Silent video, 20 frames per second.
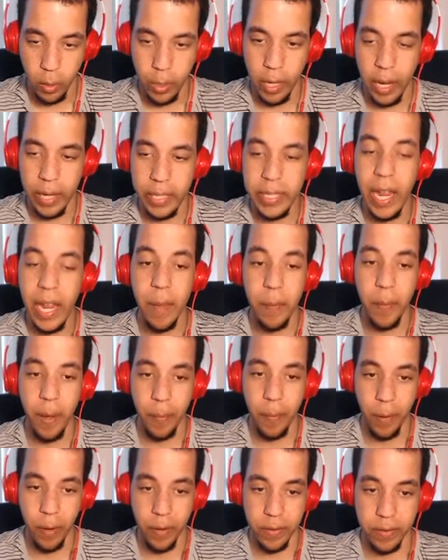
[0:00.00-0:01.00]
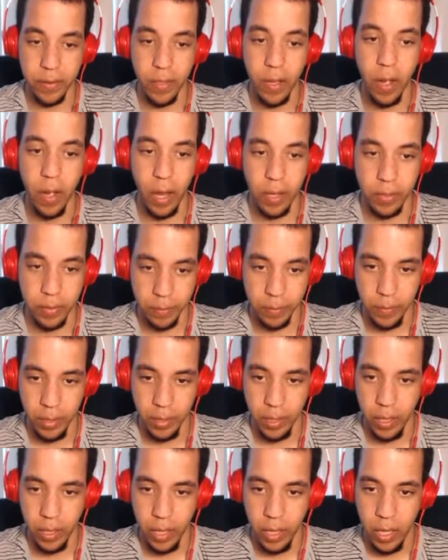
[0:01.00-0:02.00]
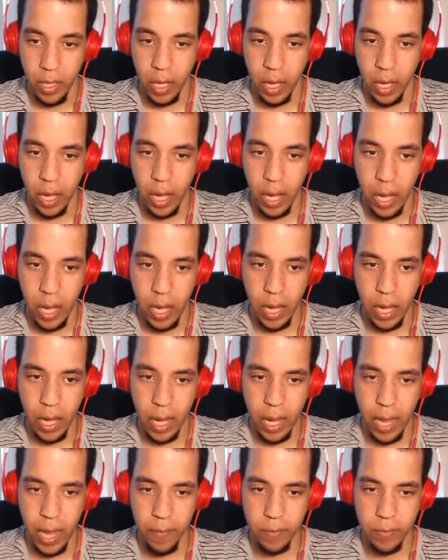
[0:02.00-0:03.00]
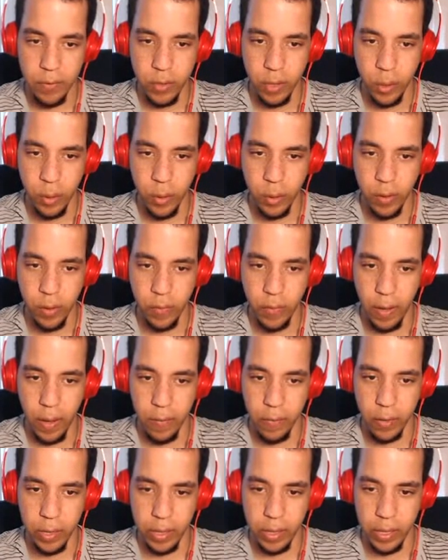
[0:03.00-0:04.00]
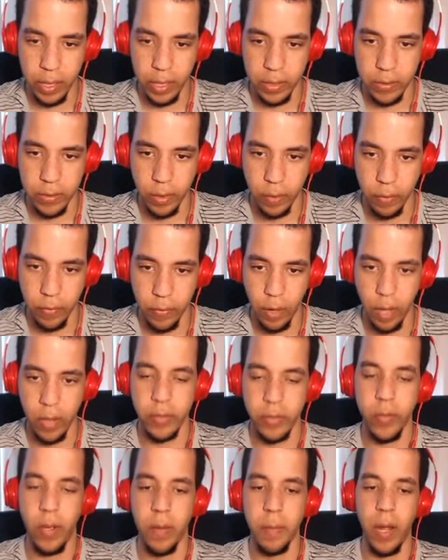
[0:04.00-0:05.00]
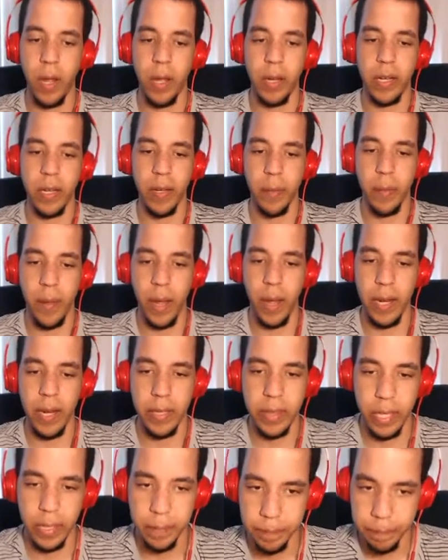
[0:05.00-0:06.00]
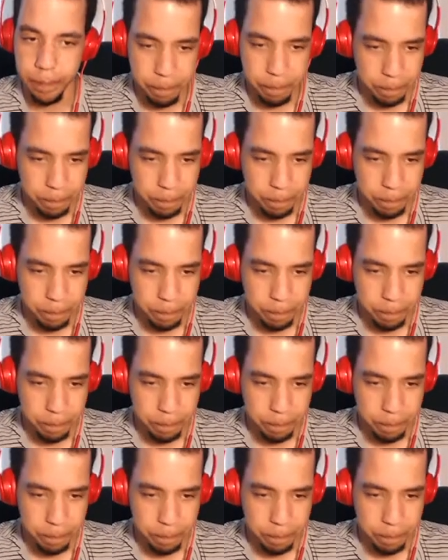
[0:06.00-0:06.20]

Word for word: Okay, I can't buy balls. Awesome. Uh, I have two of everything so far, so I'm not going to buy anything.